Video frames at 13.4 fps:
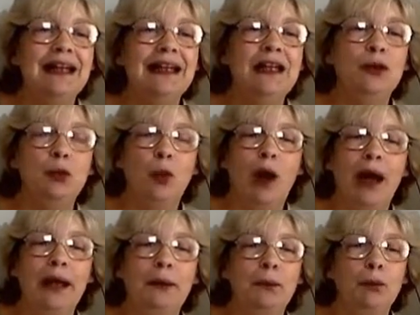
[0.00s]
Eat
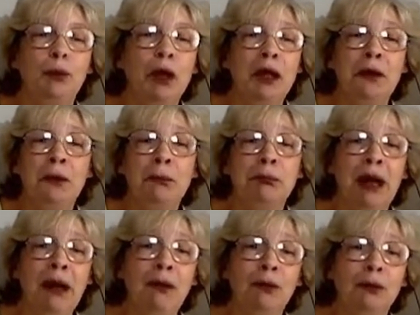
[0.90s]
white bread or
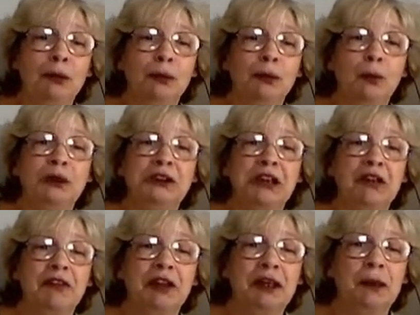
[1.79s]
brown,
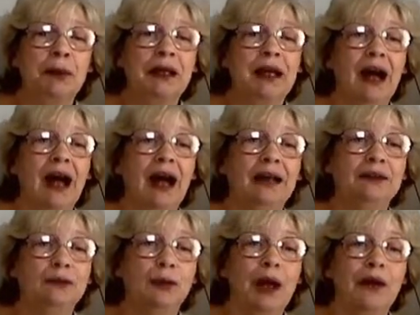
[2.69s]
whichever can be
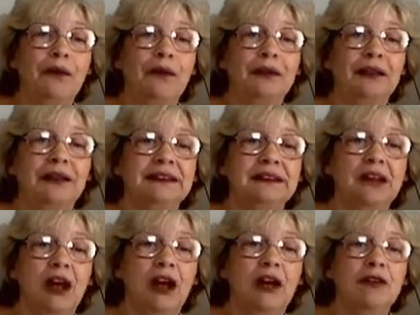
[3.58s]
got, rather than
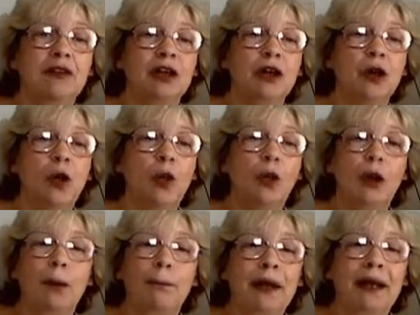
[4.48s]
starve, or
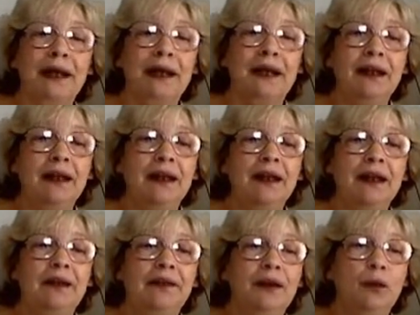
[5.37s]
a penny
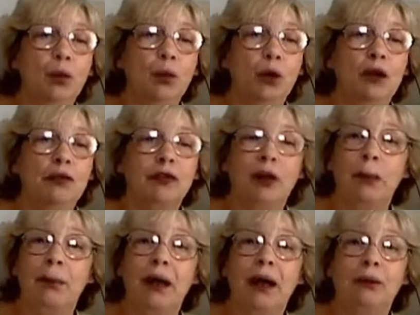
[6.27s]
than work for a
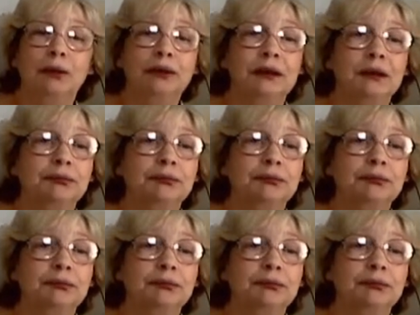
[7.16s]
pound.